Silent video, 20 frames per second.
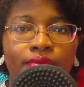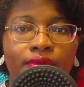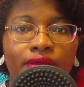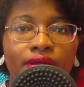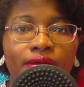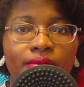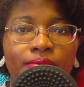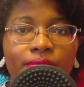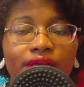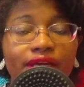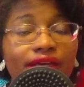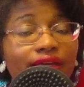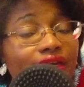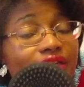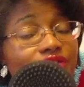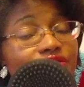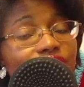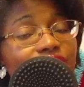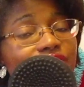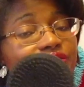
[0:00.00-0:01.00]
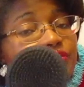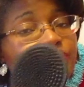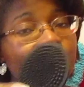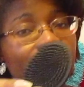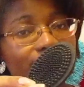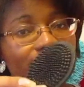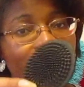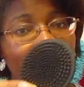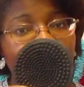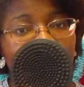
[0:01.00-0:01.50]
I actually do
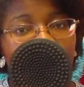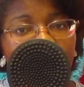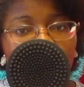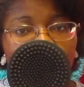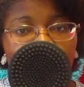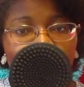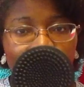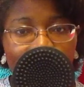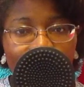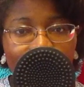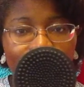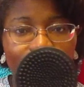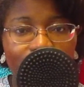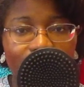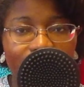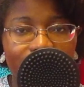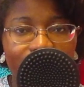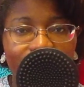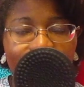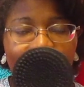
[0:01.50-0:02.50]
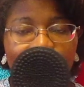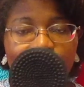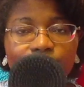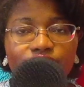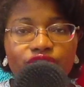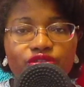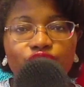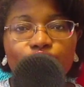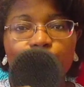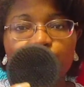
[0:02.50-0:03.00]
not like this scrubbing pad. I feel
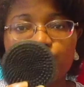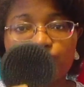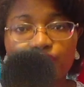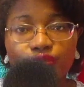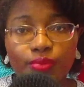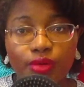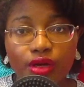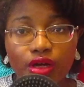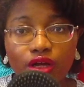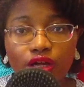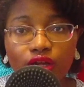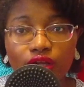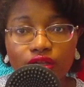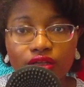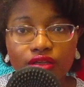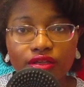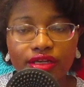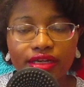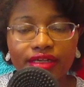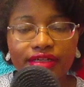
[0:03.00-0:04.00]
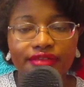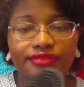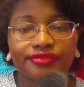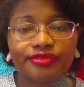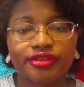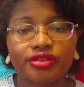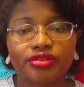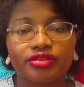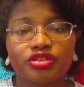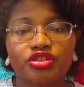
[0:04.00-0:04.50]
it's too small, and I
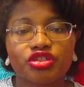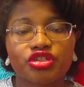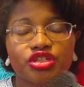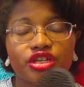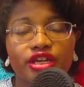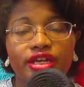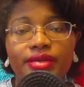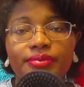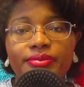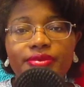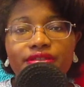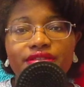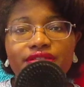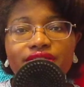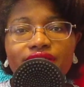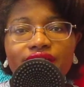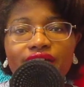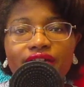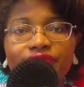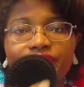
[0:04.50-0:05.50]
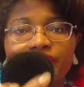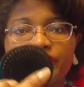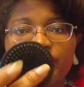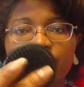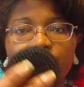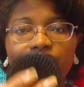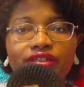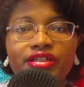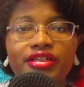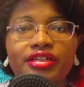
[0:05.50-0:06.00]
feel the shape is not
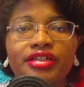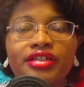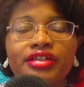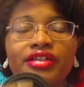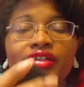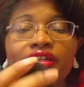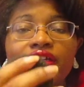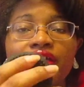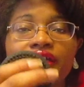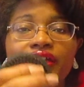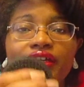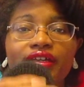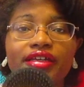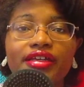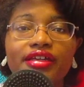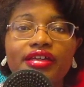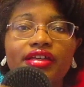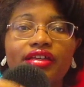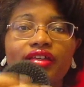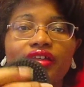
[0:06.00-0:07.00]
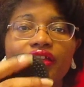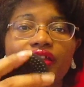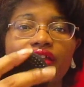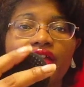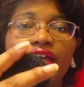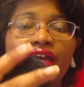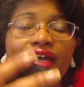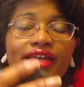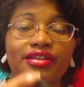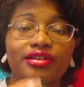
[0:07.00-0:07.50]
very
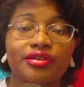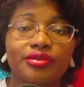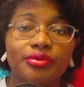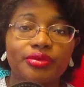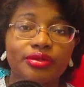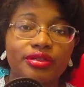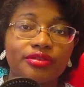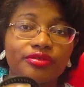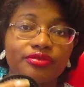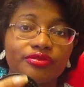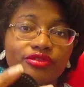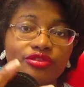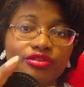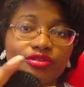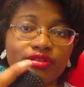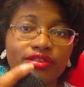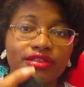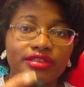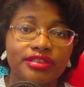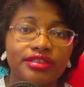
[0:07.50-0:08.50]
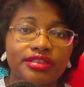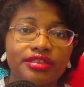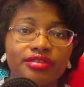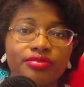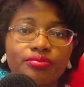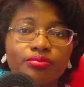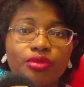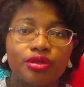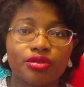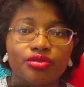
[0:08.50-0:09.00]
adequate to
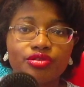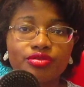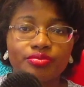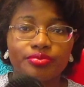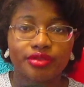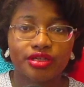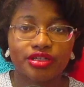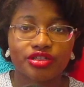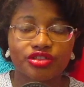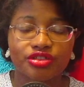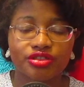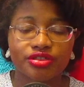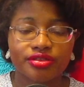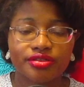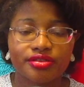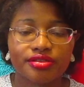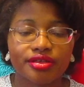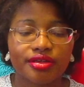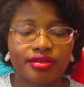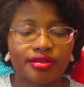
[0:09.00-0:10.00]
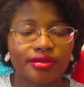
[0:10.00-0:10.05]
clean most brushes.